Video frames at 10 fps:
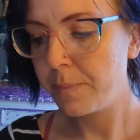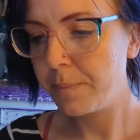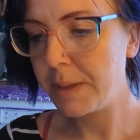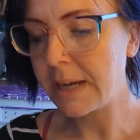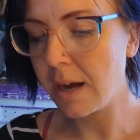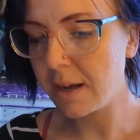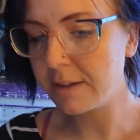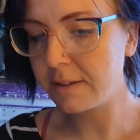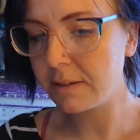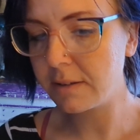
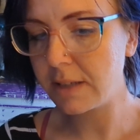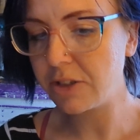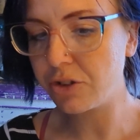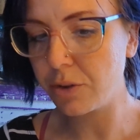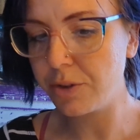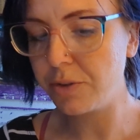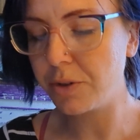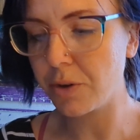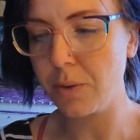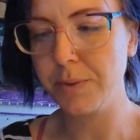Because it showed you
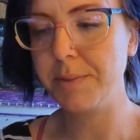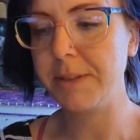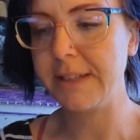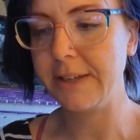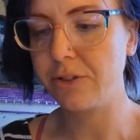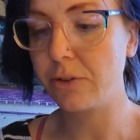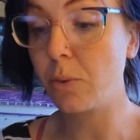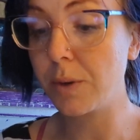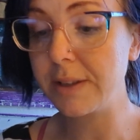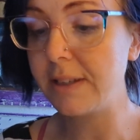your own limitations,
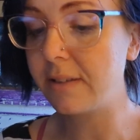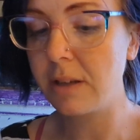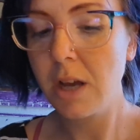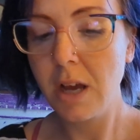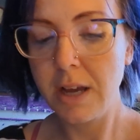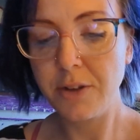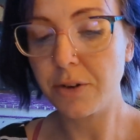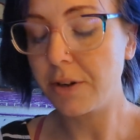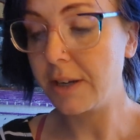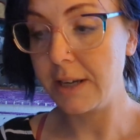or at least
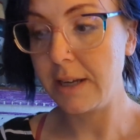your